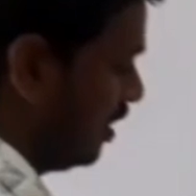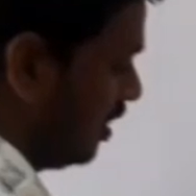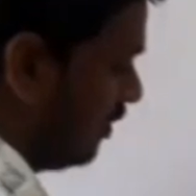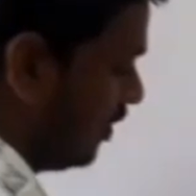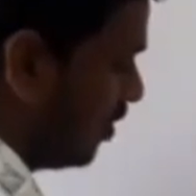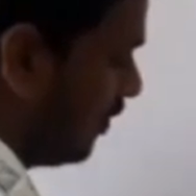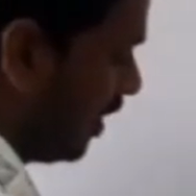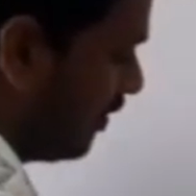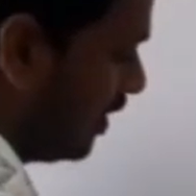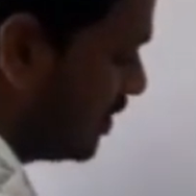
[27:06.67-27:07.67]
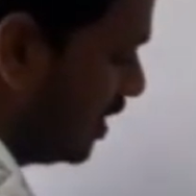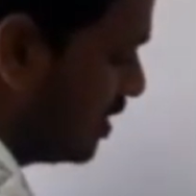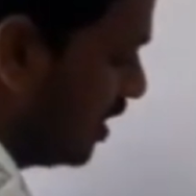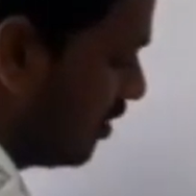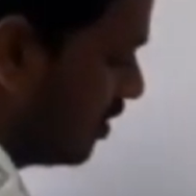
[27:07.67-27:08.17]
f of z
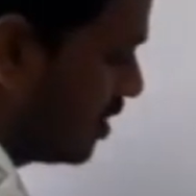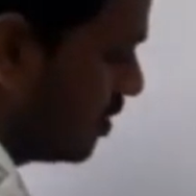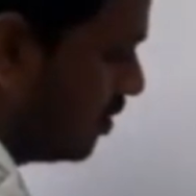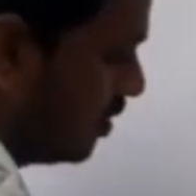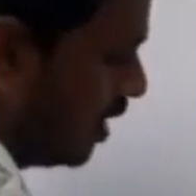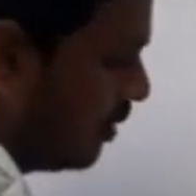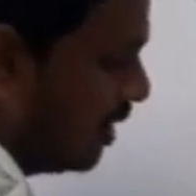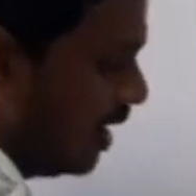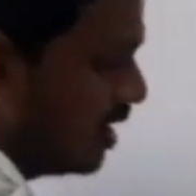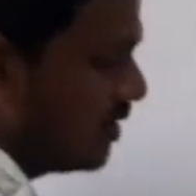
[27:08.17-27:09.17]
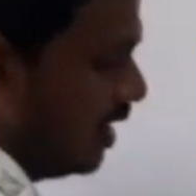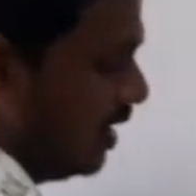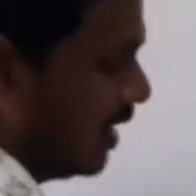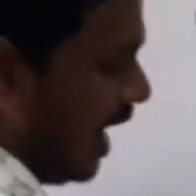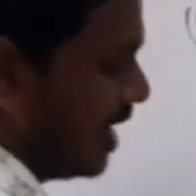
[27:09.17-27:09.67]
is equals to, remaining is
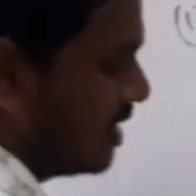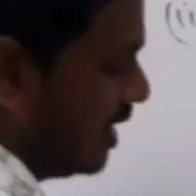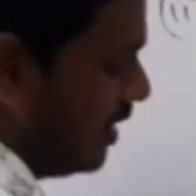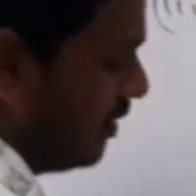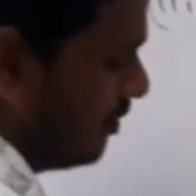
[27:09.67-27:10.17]
what? Tan z